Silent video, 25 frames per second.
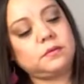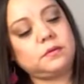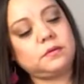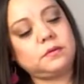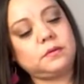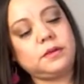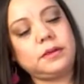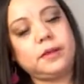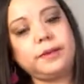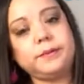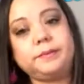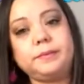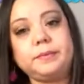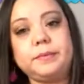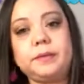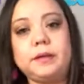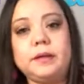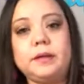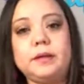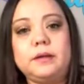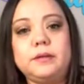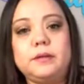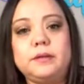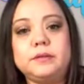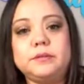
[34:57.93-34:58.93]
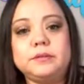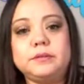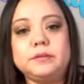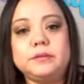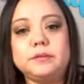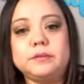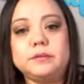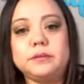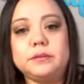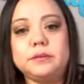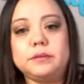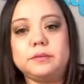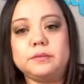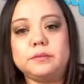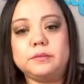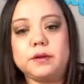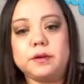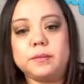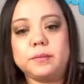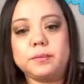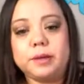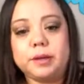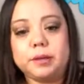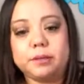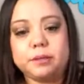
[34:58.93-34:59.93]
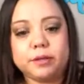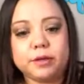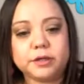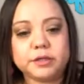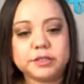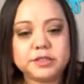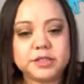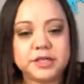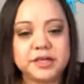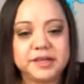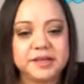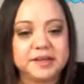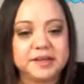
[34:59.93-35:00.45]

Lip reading: Yep, I knew I was using the wrong paintbrush.